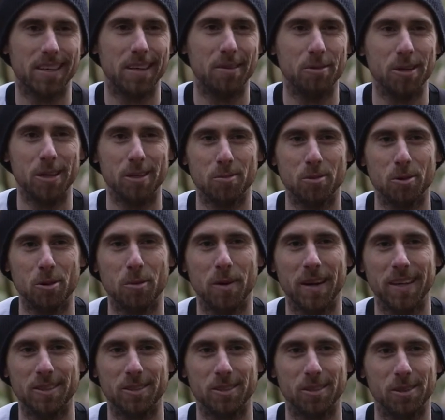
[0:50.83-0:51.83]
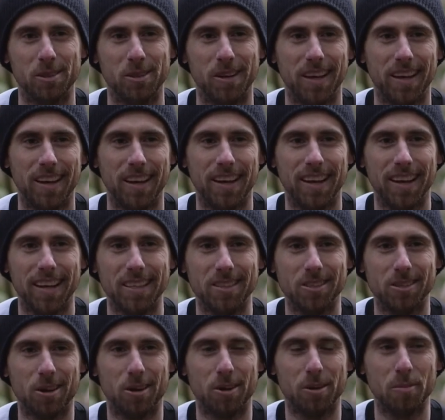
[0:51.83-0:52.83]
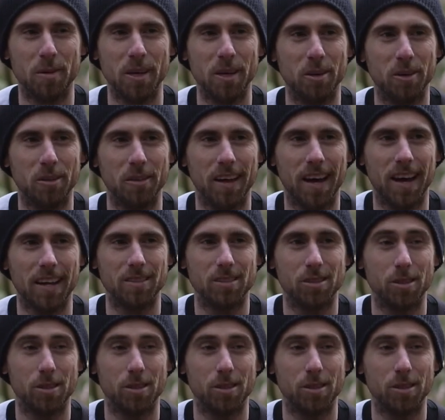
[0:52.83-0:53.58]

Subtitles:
He raced motorbikes, so he started me on that.